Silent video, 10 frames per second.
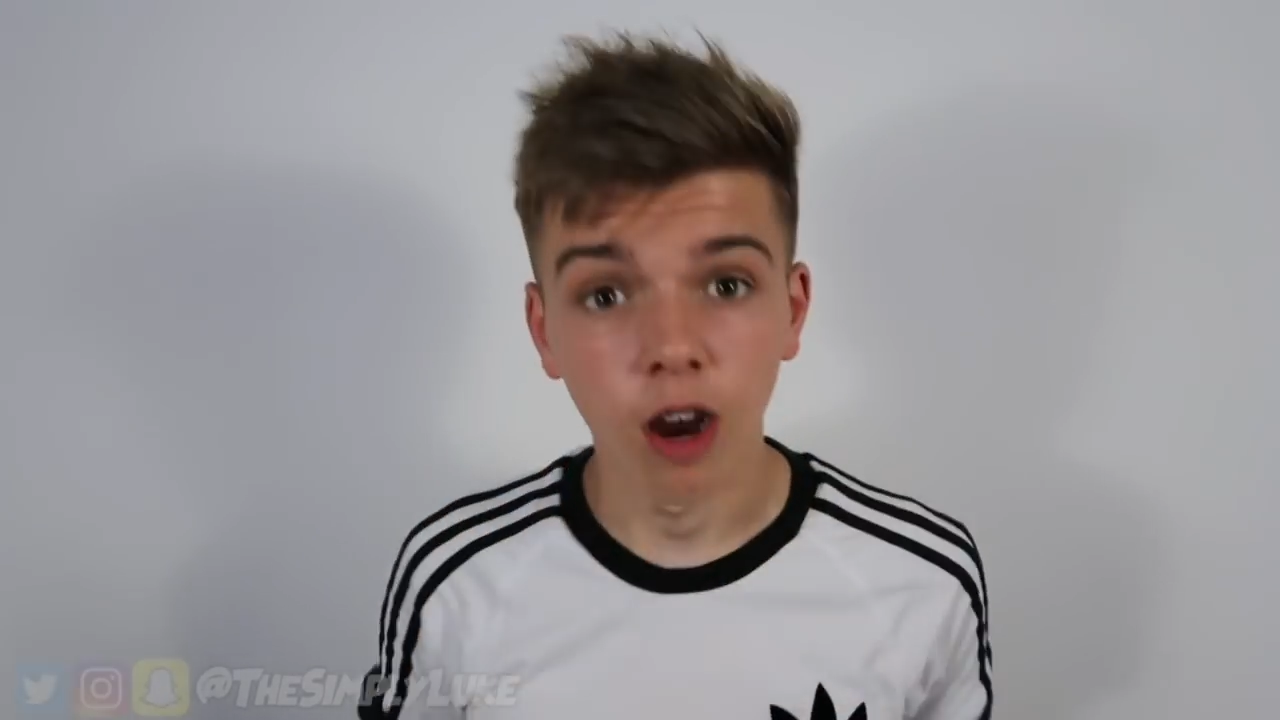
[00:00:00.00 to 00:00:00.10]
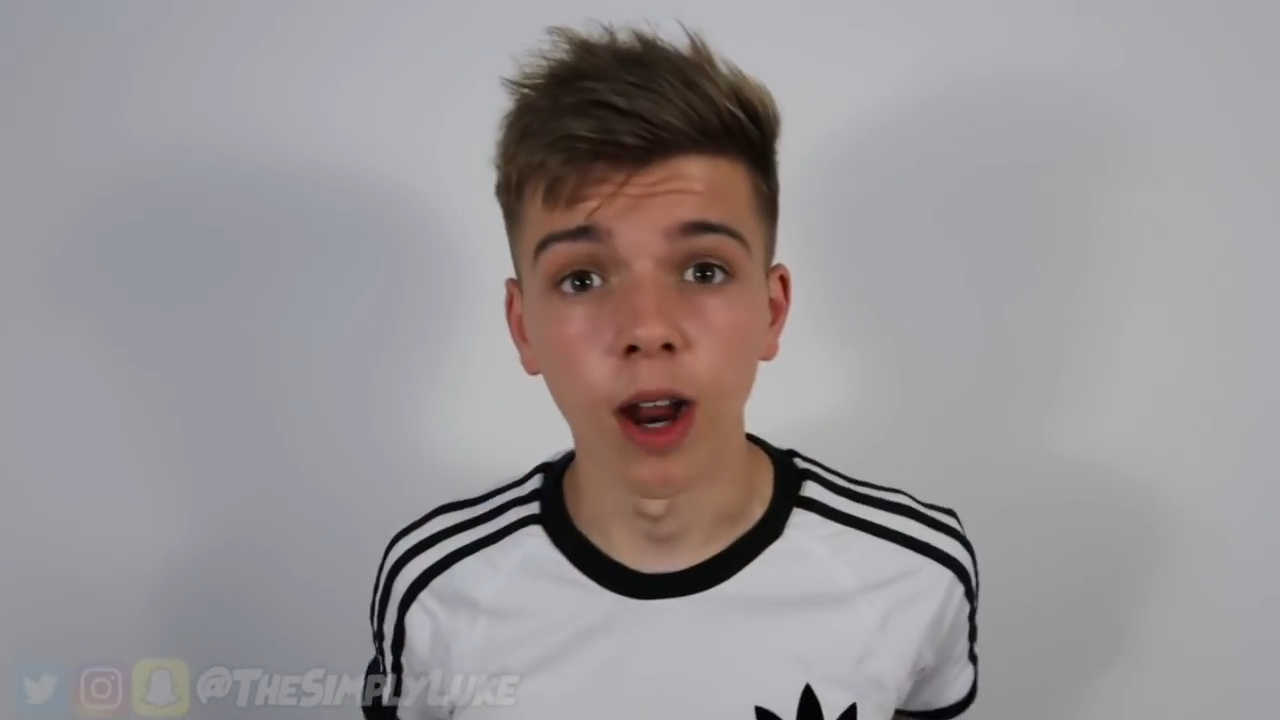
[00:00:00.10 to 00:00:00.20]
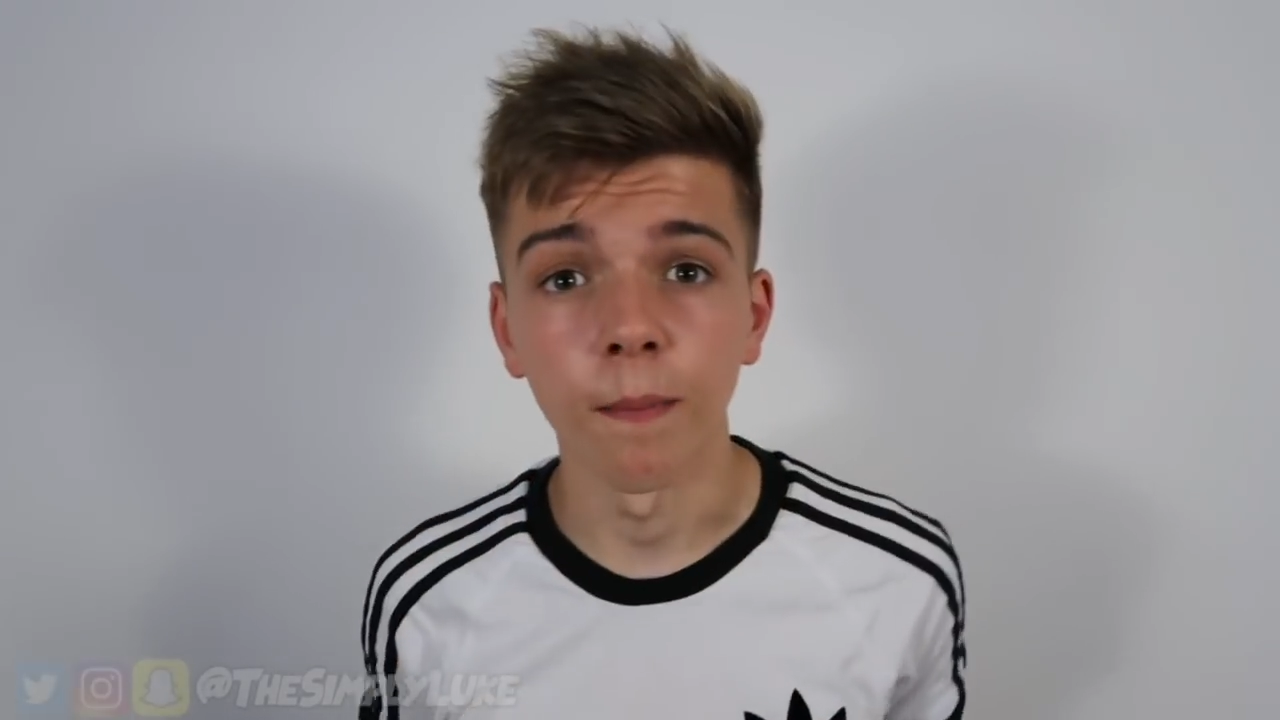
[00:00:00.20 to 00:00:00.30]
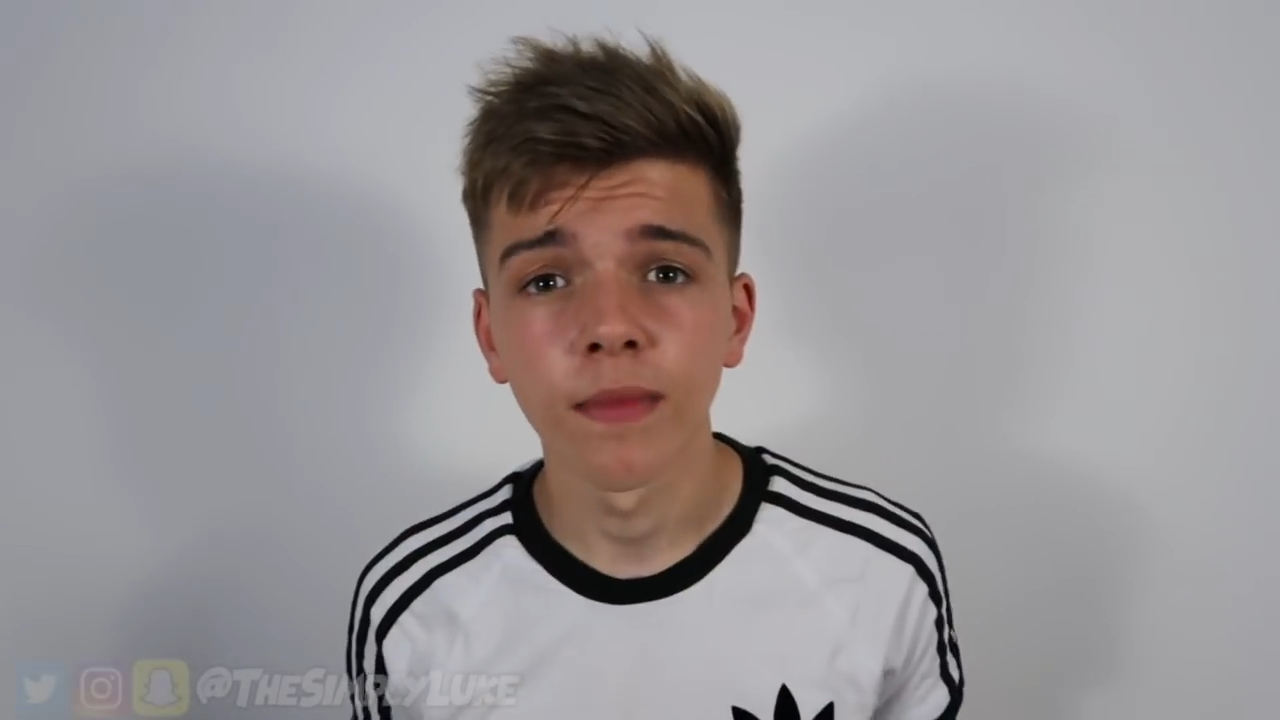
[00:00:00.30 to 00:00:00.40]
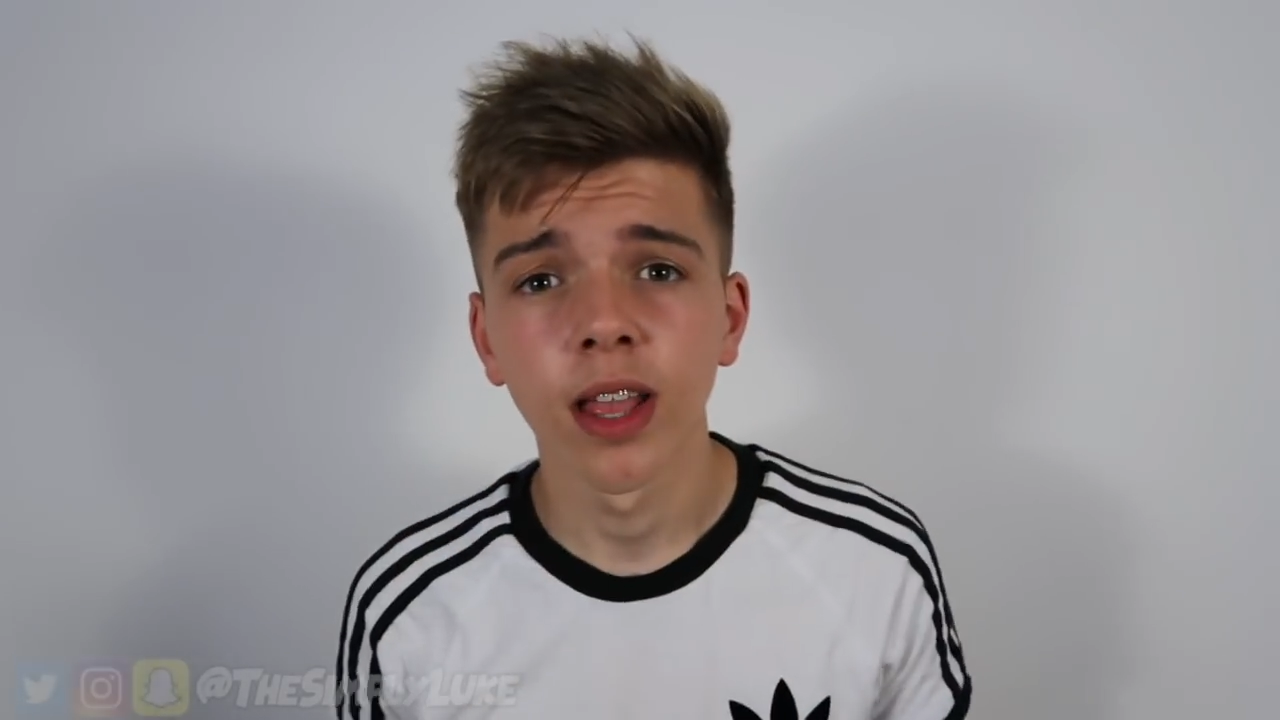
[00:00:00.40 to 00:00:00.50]

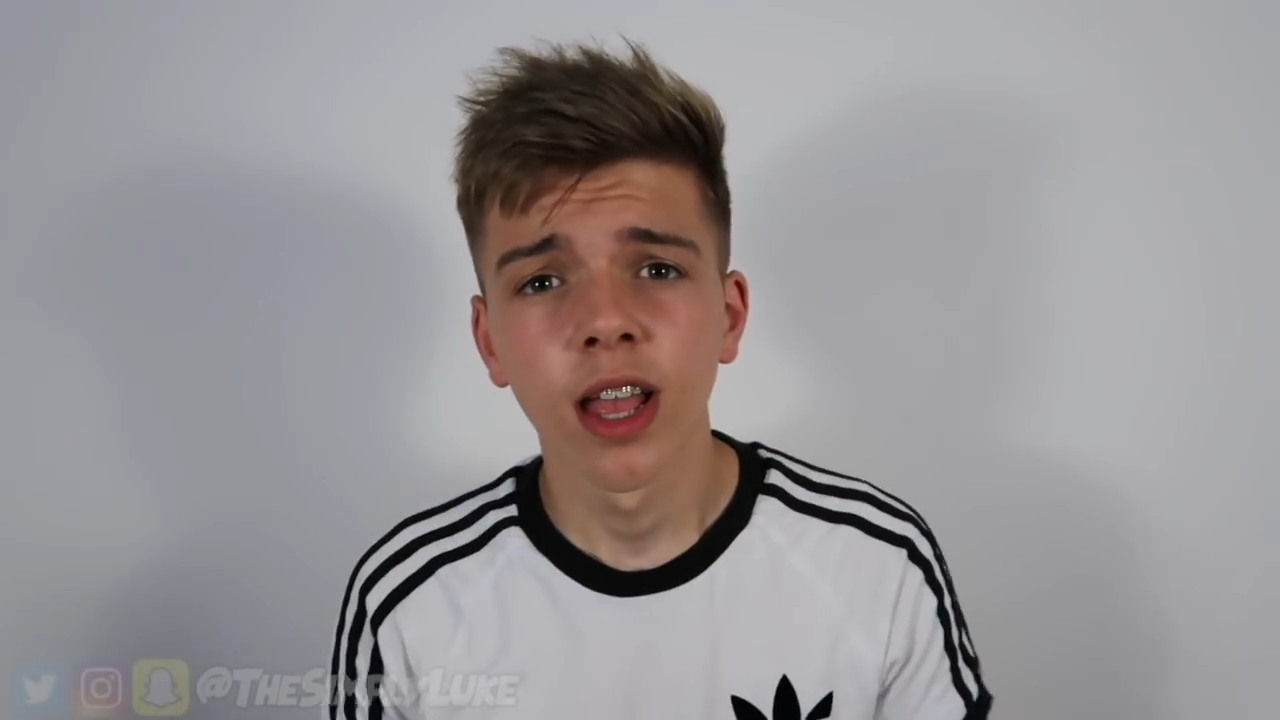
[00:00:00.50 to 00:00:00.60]
Alright.